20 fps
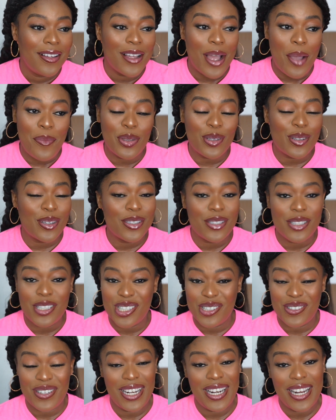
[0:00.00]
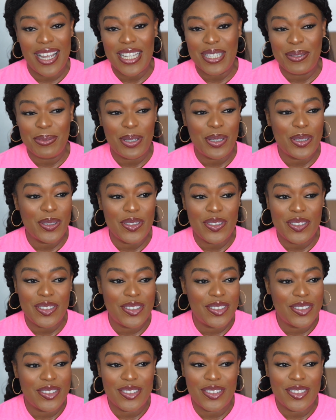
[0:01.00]
I'm just going to generalize,
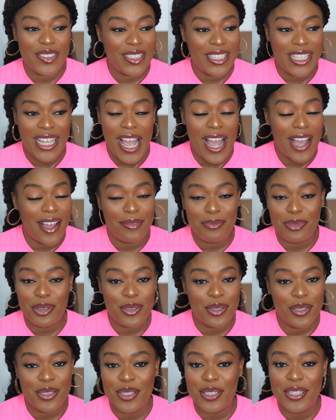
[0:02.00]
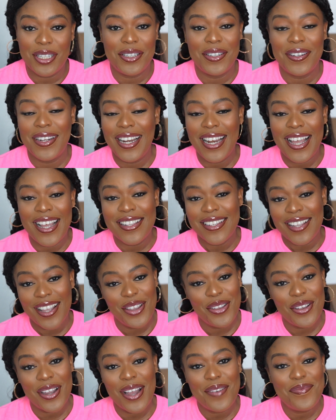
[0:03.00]
because yeah, I'm just going to generalize.
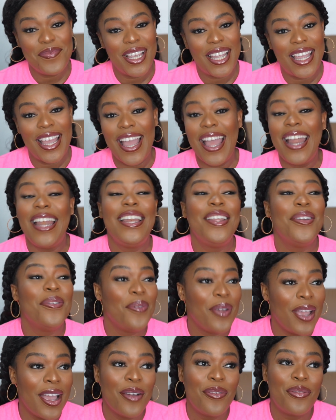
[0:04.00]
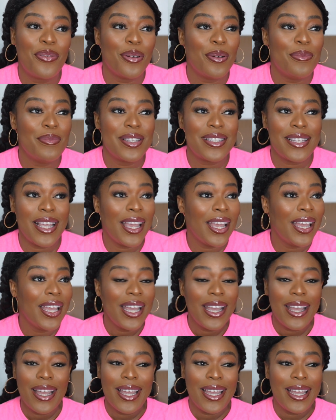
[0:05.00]
You can make anywhere from, say,
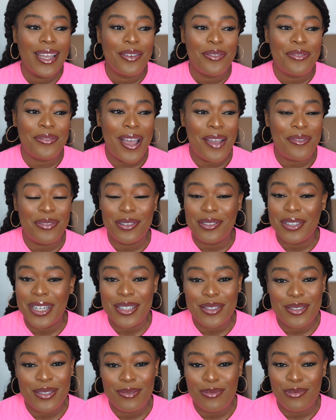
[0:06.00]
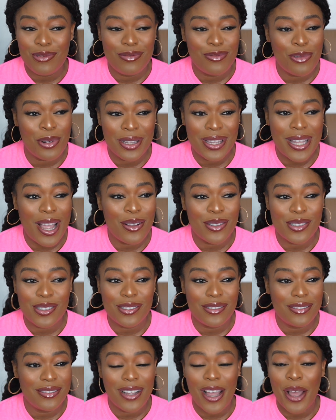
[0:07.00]
500,
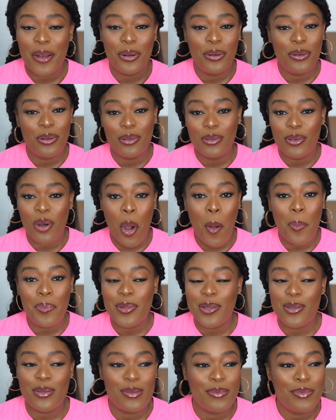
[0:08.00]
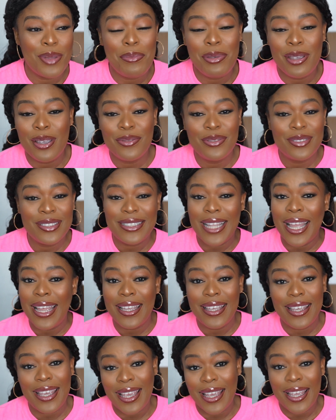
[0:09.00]
1000, I don't know, up to maybe even
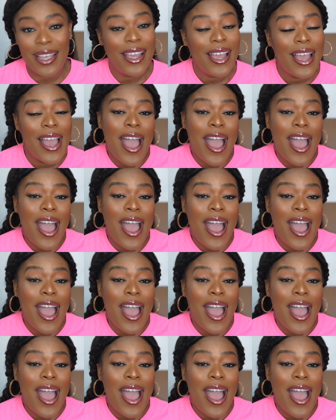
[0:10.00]
10k.